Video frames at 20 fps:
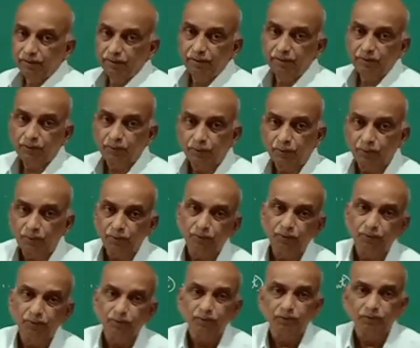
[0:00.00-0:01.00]
to
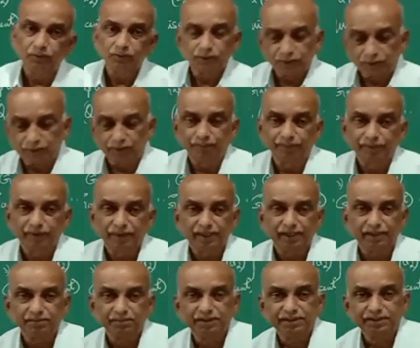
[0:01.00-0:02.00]
do so, that
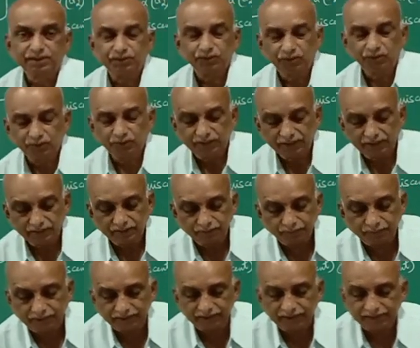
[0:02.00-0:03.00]
means to do the
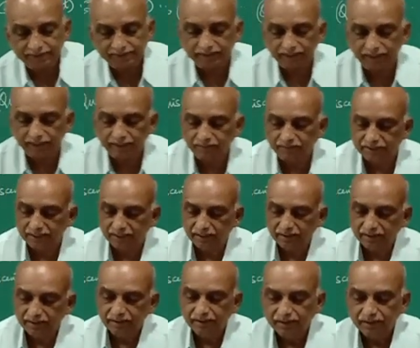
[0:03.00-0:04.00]
further cell division,
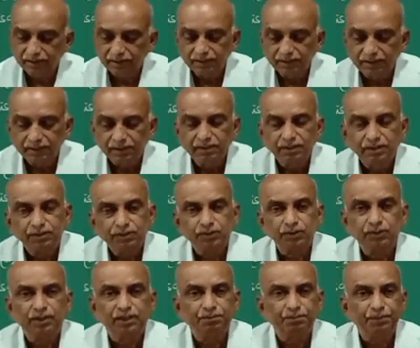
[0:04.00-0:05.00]
so
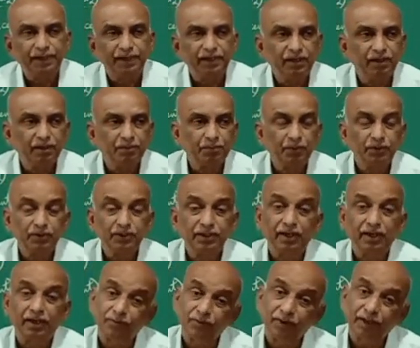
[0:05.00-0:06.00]
depending upon the
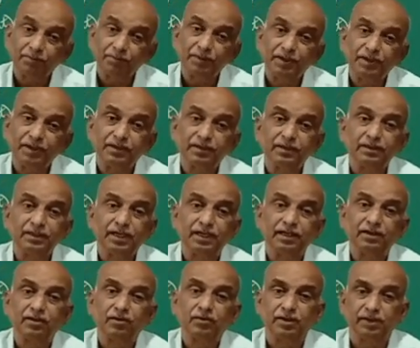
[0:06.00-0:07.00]
requirement that
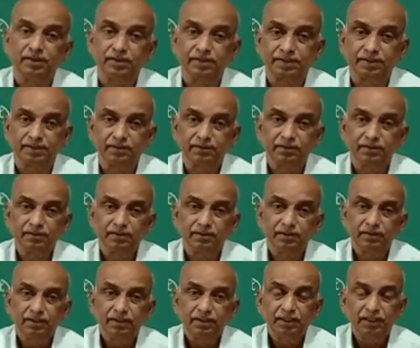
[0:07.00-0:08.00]
occurs,
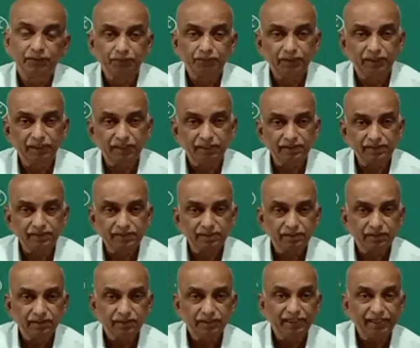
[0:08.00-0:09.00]
if there is
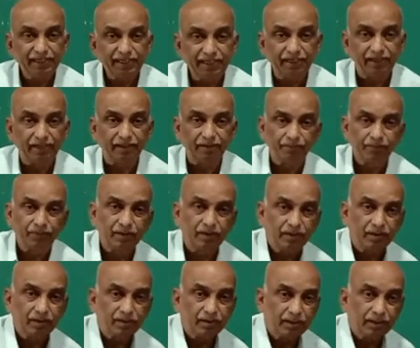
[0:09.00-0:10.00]
need,
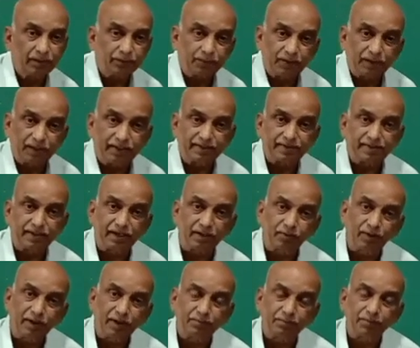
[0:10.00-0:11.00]
if there is
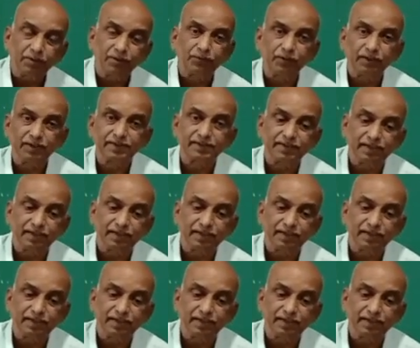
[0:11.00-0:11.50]
requirement for the cell